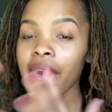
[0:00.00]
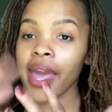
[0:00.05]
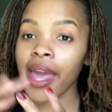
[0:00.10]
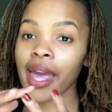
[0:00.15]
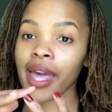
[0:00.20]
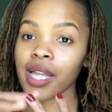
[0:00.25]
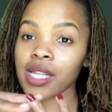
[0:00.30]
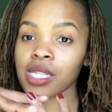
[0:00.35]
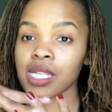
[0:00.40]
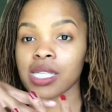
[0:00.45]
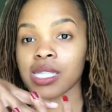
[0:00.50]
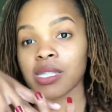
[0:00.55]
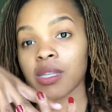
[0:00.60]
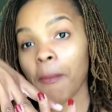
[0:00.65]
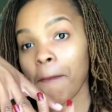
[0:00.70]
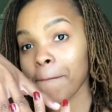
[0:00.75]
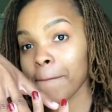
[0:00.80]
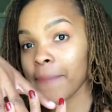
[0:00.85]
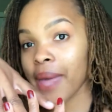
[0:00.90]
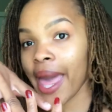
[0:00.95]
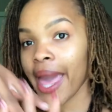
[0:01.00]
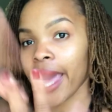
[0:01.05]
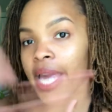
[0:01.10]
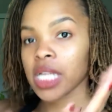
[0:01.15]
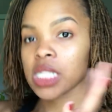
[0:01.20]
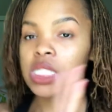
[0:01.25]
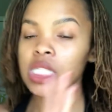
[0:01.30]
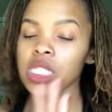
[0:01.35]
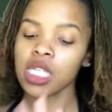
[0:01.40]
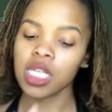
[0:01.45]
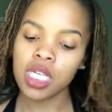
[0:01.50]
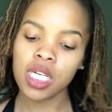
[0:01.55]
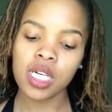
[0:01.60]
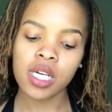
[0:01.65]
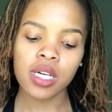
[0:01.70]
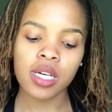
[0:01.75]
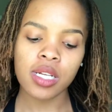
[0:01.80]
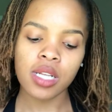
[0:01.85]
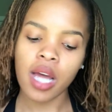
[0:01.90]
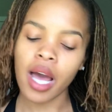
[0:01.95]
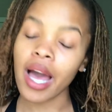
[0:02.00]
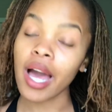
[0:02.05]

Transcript: hand is painted.